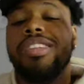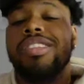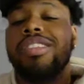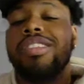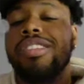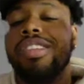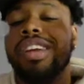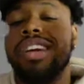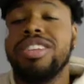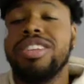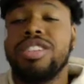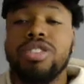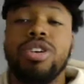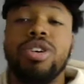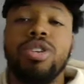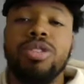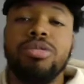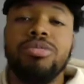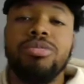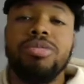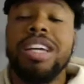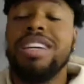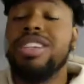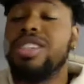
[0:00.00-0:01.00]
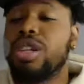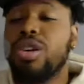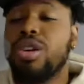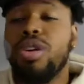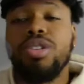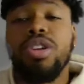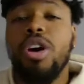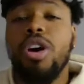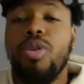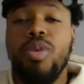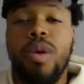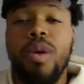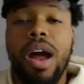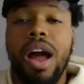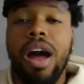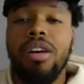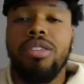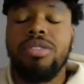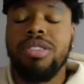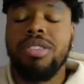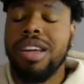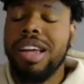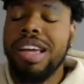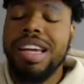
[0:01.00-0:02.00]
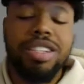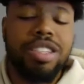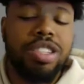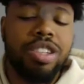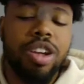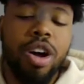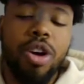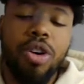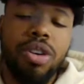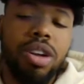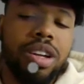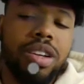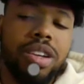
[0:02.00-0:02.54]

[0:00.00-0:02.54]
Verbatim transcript: He sold. He sold the whole round. He sold it.